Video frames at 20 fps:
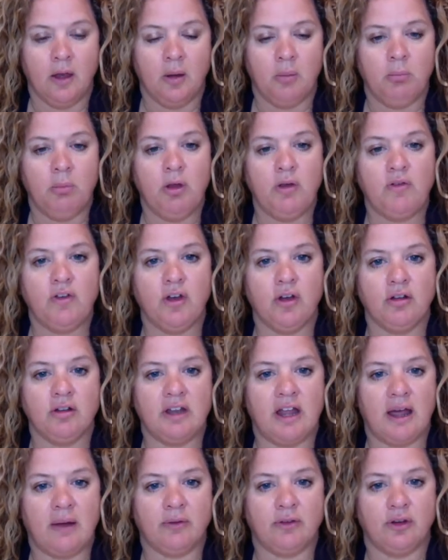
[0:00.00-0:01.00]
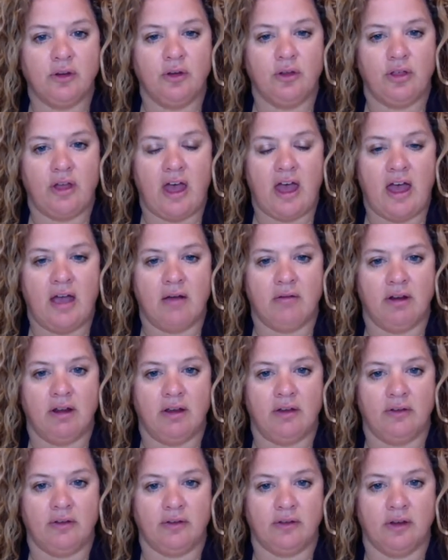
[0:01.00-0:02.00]
Moving on now to other
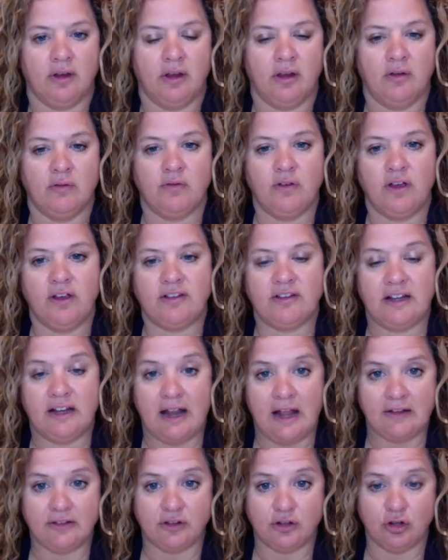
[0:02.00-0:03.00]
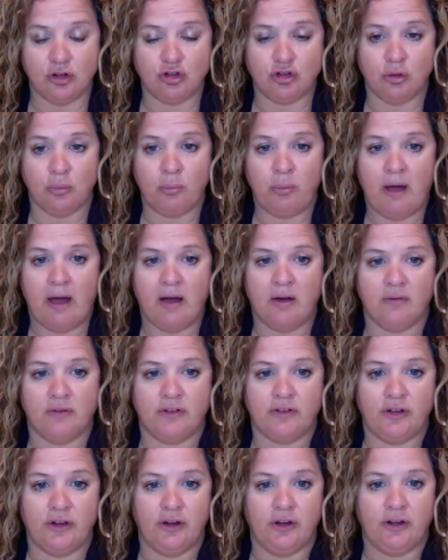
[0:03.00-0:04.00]
areas. Firstly, let's touch on power of
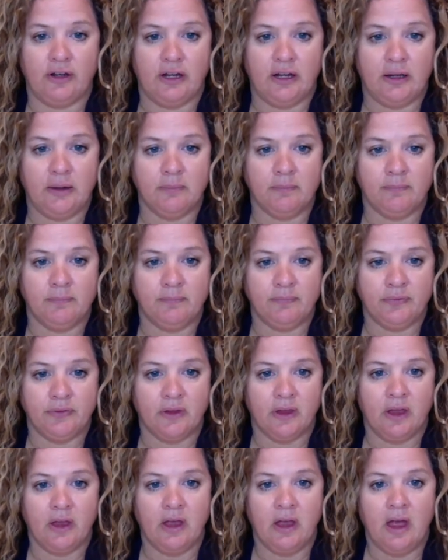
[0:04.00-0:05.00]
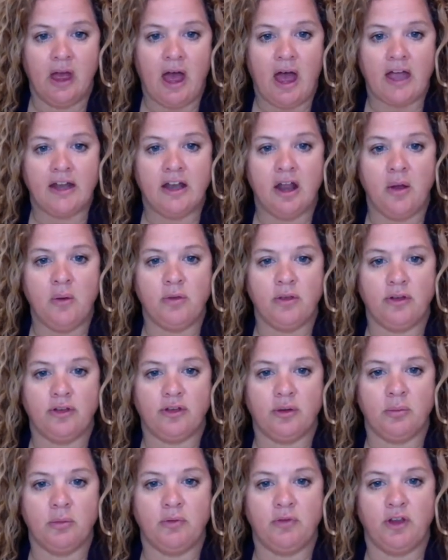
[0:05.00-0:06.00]
attorney. I know that
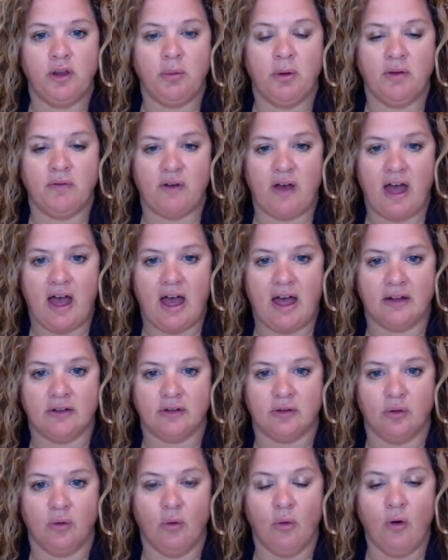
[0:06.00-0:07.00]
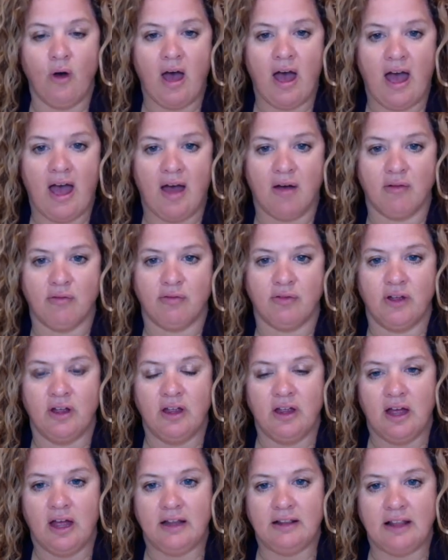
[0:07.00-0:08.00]
some of you have had or have
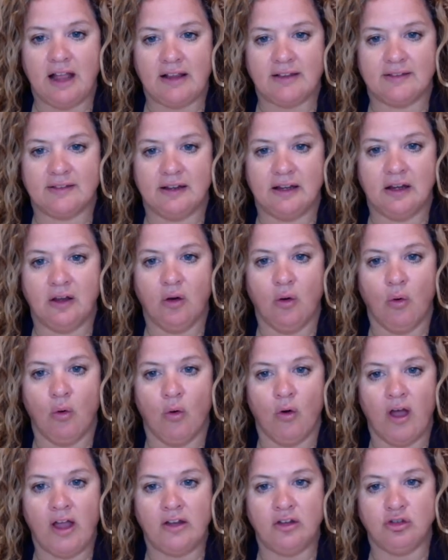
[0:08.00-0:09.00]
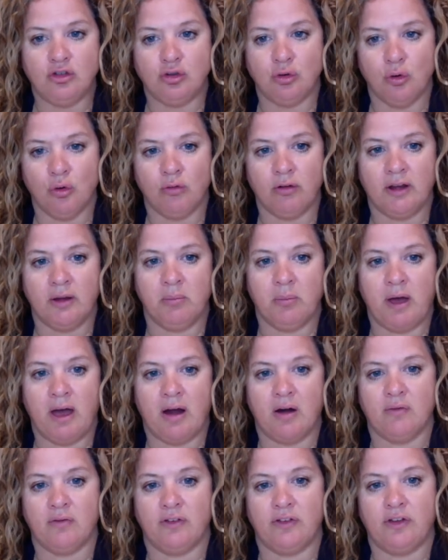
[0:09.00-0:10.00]
a lasting or enduring
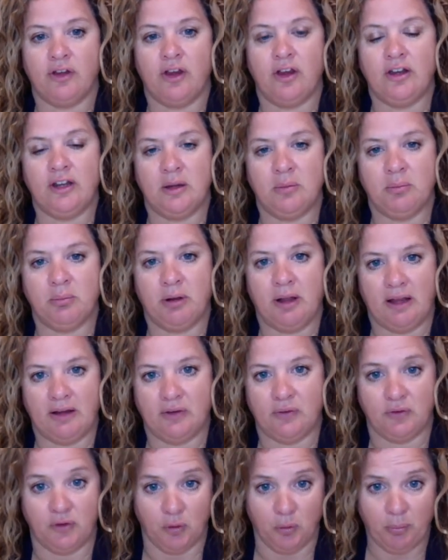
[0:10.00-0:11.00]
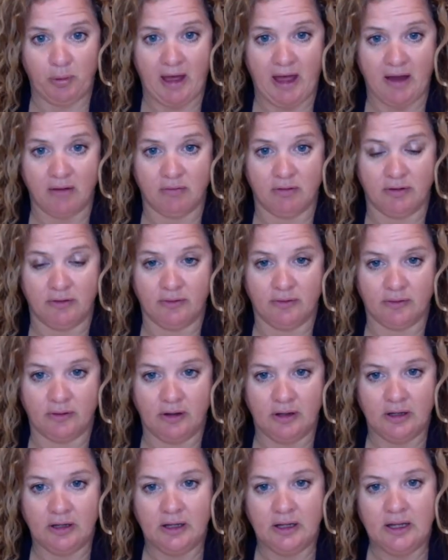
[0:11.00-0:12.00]
power of attorney in place for your
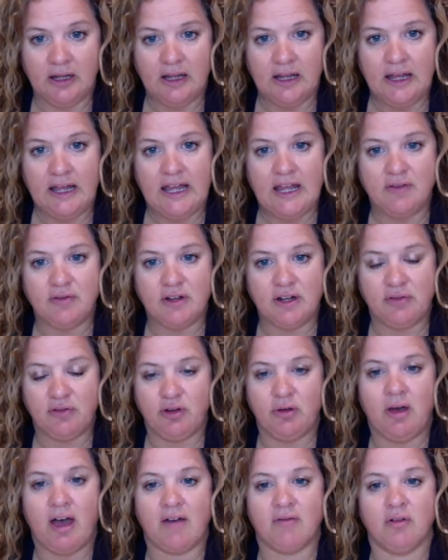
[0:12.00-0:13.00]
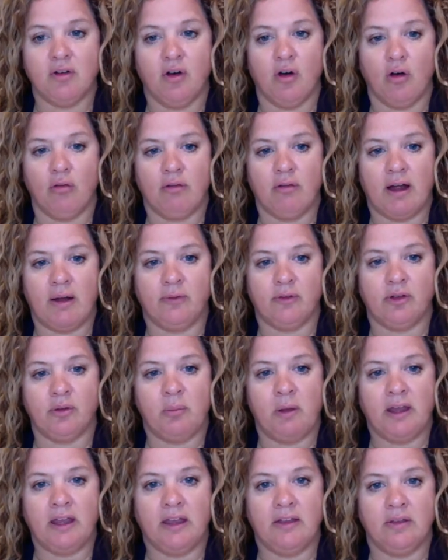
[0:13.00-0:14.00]
parents, even if you haven't got round to
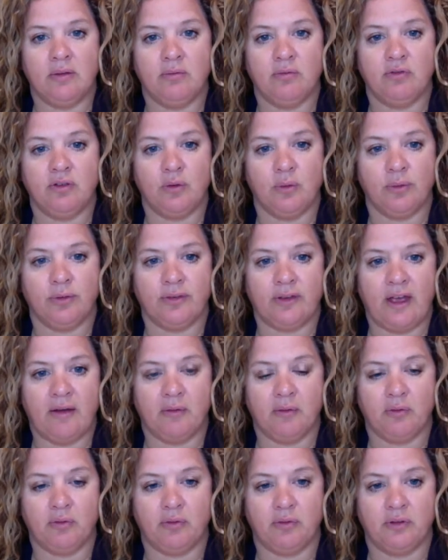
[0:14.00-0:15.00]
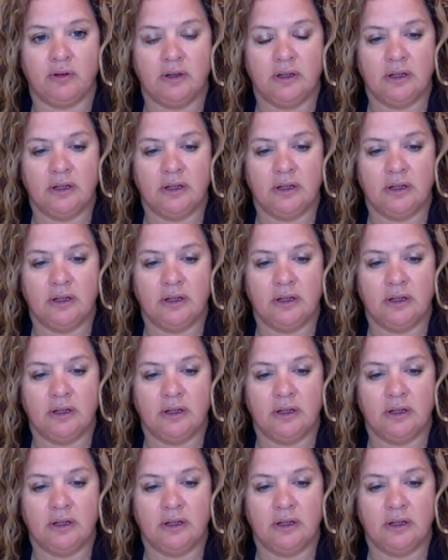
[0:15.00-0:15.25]
making them for yourself.